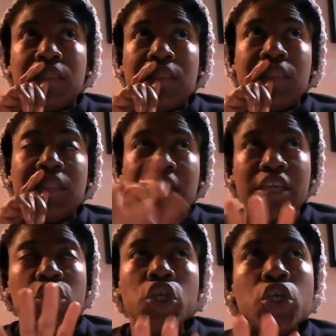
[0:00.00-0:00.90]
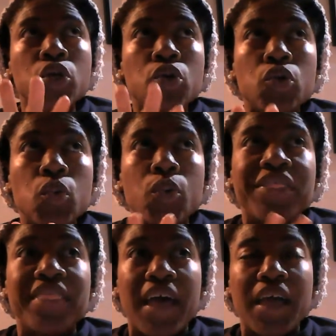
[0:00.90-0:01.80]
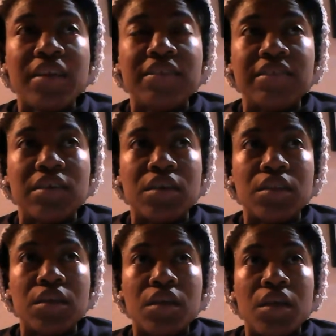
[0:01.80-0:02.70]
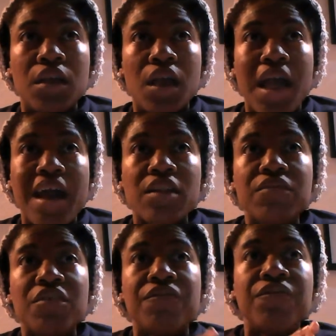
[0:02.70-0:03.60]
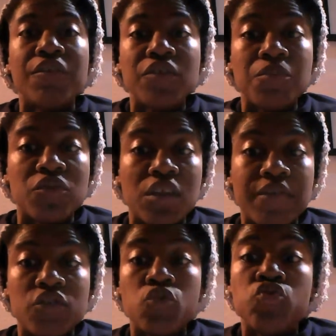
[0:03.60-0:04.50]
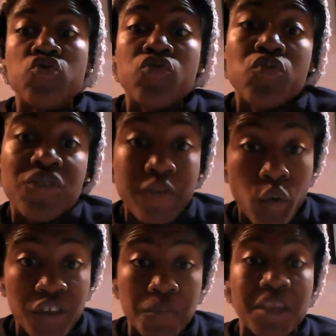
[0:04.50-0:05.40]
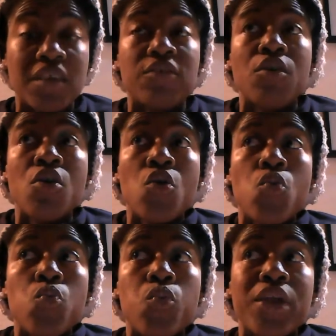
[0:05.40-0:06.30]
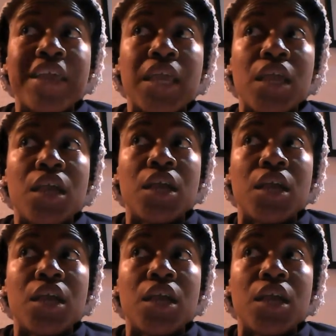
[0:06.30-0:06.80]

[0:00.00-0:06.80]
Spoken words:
the issue with that is that out of the 50% of us who divorce because we